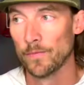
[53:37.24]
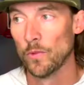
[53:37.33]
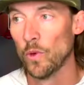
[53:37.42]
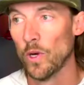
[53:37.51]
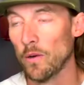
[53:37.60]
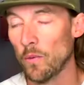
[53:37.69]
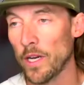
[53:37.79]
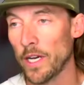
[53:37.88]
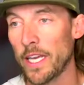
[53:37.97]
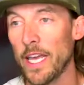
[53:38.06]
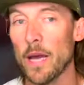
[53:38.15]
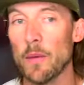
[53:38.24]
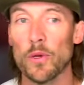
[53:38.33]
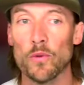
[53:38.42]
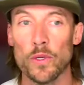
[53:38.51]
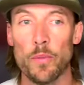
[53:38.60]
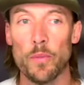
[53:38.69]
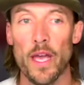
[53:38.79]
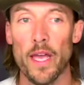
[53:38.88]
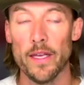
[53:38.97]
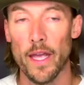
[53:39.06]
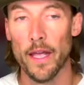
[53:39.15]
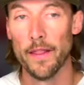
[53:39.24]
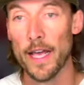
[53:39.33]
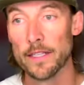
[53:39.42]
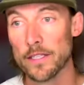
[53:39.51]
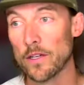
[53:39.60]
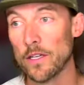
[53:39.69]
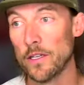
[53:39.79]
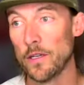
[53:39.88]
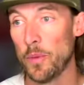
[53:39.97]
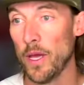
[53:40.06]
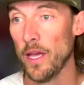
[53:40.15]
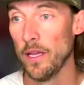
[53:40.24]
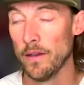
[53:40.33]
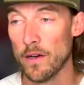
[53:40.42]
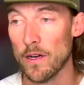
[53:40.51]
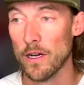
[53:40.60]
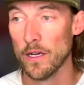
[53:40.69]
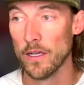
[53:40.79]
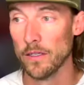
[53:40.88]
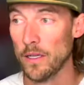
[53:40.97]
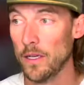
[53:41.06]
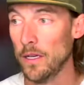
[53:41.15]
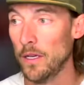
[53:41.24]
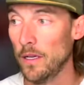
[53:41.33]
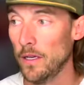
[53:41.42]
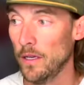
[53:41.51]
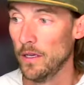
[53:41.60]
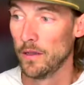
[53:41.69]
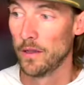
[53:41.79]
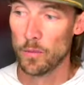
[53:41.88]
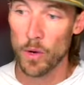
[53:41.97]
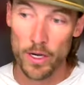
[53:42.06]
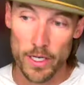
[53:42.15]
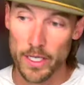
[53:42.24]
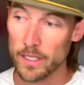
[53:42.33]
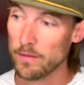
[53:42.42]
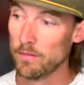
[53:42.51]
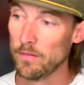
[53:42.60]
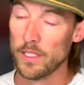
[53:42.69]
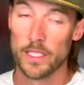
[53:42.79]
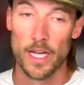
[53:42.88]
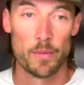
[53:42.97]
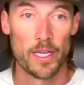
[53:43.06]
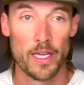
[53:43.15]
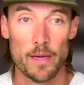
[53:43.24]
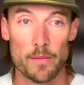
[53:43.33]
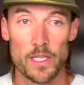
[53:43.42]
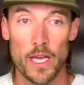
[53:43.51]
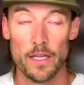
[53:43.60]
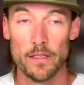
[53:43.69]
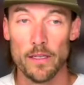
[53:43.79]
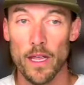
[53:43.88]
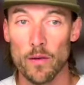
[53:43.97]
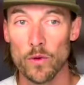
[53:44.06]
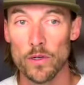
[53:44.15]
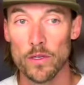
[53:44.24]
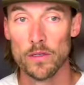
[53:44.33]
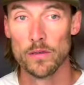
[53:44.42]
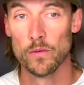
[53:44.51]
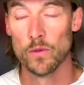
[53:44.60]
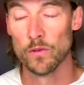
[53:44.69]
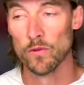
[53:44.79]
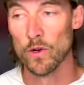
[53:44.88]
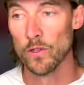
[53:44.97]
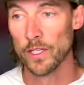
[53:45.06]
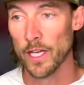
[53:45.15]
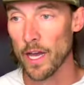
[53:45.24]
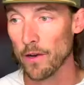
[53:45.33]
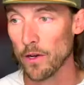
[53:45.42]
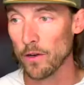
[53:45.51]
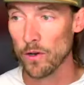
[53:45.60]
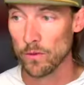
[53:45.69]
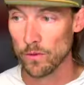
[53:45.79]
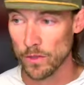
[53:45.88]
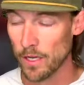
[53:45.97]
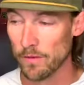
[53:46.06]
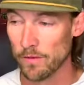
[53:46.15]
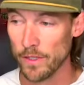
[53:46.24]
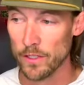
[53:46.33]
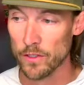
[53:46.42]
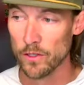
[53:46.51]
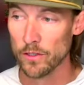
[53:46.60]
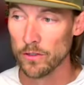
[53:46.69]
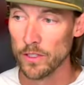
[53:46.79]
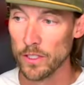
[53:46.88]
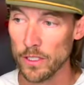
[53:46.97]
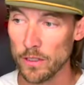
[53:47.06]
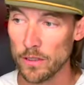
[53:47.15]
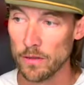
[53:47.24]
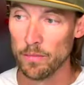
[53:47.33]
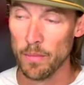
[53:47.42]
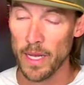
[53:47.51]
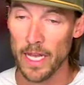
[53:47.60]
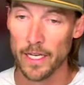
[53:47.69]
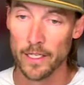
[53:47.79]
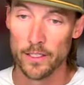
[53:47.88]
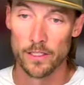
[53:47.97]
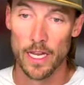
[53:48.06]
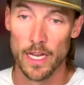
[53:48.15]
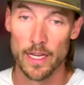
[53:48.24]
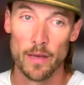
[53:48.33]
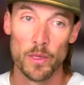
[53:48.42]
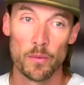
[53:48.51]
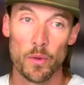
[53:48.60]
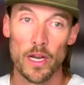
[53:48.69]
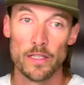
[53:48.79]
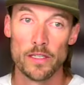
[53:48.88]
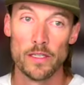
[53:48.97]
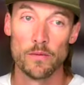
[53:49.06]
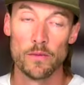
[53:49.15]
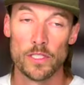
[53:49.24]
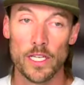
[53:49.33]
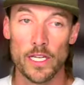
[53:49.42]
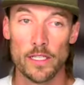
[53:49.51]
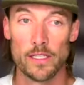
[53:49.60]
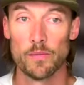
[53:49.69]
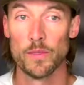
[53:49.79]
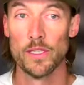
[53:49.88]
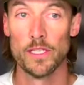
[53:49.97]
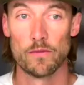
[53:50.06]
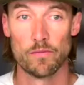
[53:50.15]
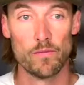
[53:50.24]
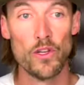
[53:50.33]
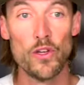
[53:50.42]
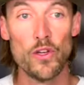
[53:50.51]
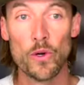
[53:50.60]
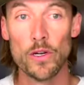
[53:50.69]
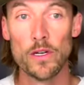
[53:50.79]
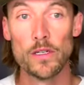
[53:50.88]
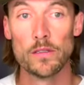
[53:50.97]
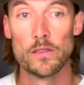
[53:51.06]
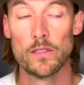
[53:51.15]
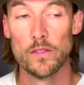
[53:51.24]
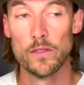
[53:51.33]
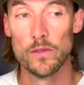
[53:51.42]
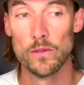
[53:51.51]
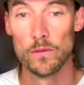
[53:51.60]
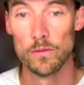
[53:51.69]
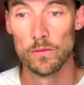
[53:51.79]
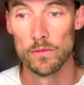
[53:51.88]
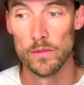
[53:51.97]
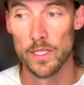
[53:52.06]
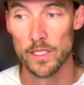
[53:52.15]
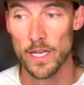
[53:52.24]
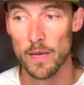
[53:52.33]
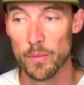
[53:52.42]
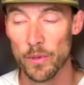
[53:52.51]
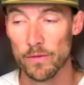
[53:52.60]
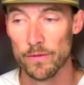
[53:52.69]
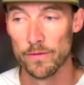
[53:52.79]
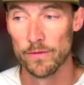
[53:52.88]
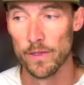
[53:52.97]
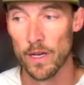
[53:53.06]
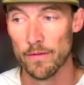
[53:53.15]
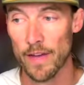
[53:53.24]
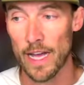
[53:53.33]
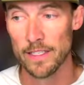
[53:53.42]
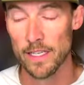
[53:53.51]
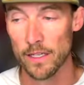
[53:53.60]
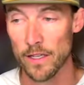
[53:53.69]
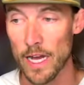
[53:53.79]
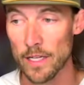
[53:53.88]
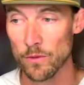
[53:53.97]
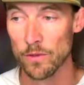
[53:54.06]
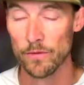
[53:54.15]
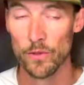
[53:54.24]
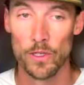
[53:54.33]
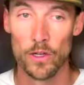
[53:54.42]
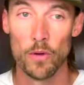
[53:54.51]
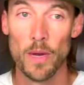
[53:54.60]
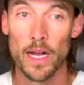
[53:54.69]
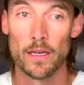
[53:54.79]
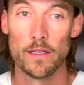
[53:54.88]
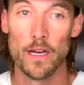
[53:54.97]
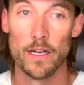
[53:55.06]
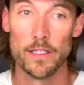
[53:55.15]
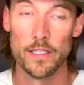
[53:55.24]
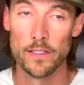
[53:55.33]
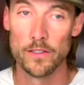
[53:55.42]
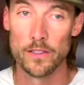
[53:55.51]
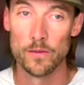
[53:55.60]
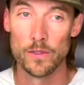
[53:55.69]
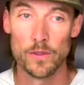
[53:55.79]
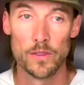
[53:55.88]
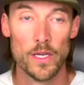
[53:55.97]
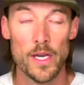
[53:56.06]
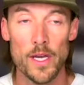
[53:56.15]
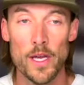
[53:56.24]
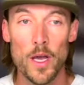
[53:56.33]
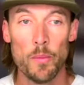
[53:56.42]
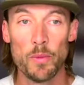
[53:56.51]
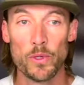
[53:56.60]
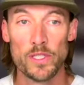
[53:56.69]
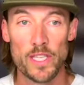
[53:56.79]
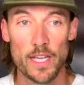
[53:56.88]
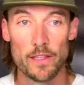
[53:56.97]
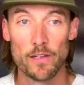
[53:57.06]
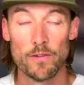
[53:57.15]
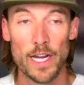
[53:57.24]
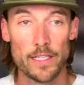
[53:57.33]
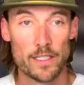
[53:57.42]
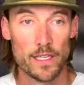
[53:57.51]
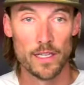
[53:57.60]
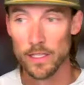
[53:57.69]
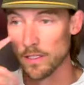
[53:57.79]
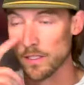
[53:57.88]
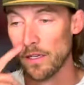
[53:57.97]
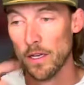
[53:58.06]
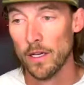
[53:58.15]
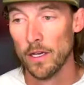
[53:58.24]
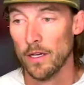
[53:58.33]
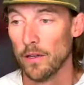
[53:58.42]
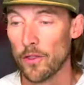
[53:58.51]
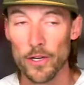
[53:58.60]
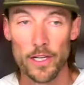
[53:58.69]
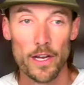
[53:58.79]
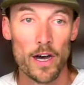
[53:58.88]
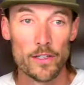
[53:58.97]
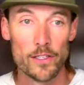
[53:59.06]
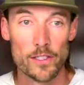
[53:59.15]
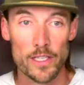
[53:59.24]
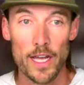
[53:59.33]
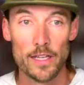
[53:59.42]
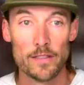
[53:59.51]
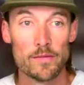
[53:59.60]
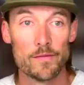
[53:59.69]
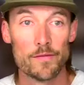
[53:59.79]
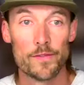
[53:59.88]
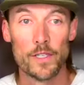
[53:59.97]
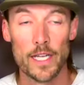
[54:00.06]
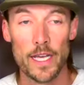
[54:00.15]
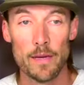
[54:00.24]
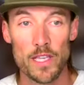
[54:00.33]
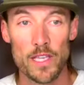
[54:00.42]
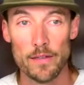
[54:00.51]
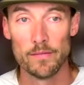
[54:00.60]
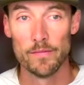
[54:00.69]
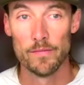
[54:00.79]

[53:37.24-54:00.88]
What a camper would pay. And that's going to depend on the market, the type of campsite, and we're rolling out our own kind of internally managed dynamic pricing, which again is something that's newer to this type of asset class, where if you were to go back a lot of years, it was people would set their rates and it's $30 a night for a campsite.